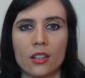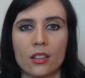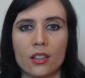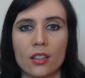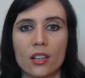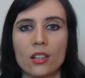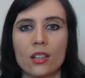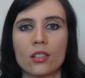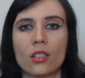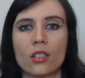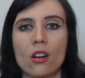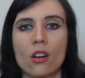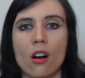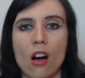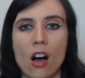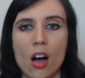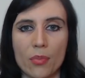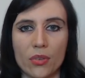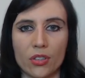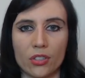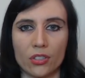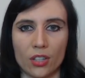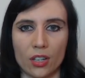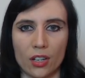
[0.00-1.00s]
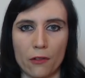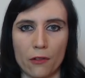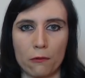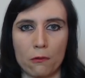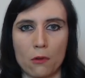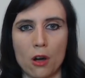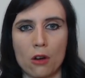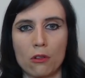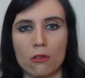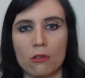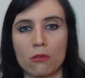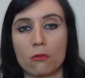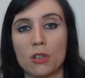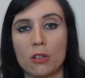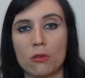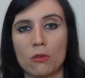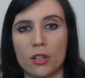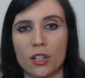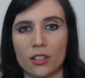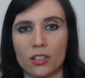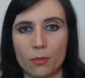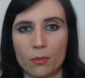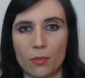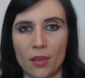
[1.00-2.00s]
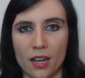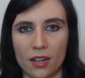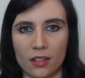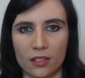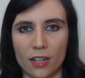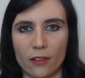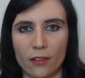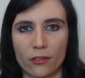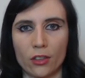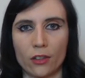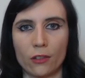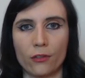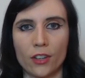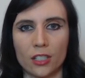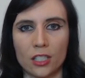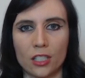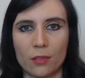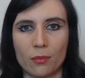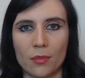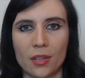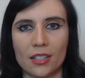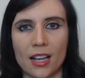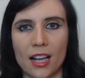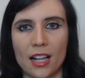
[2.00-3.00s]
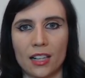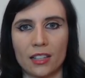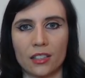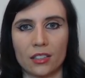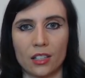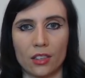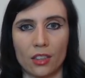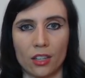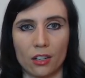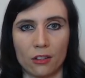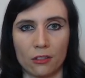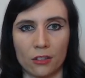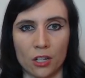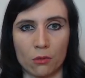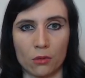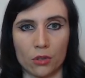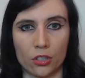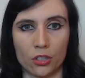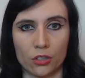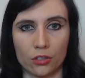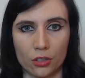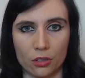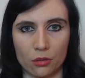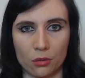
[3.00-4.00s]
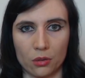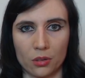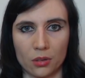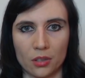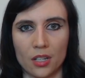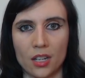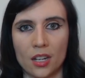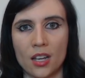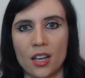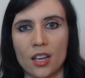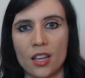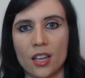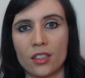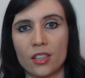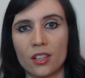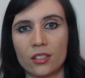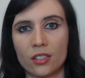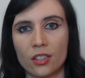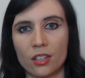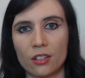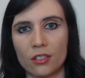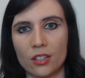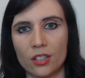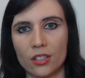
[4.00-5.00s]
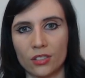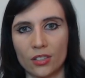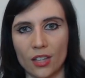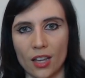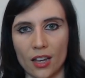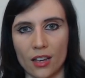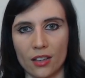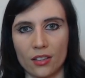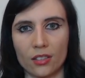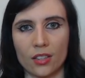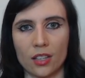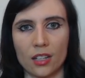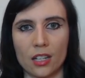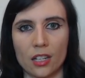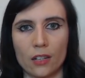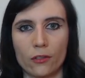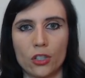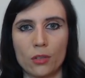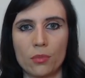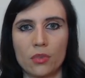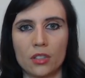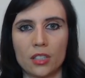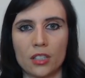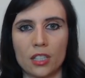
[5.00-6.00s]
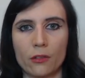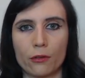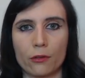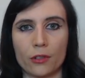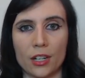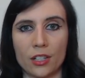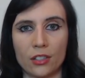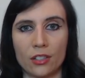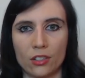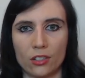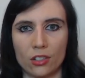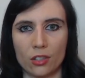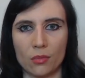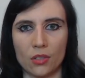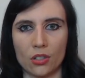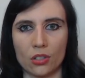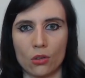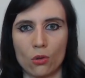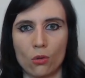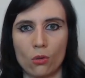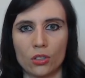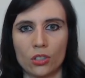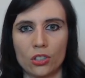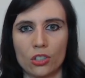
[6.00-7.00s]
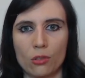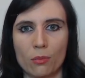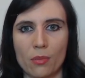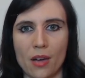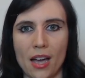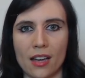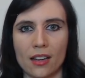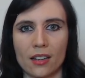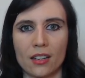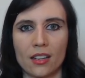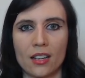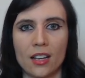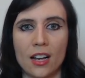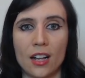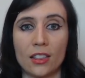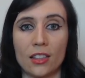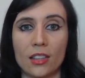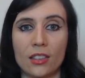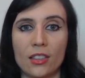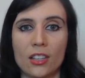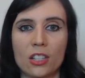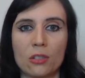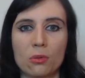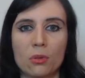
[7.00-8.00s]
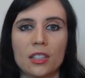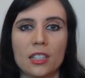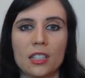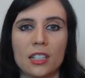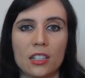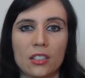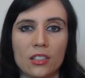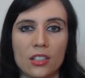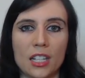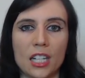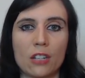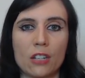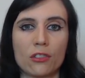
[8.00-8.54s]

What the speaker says: This is the opposite of what we would expect if the victim mentality theory were true. This theory says that if you believe racism is holding you back, then this will lead to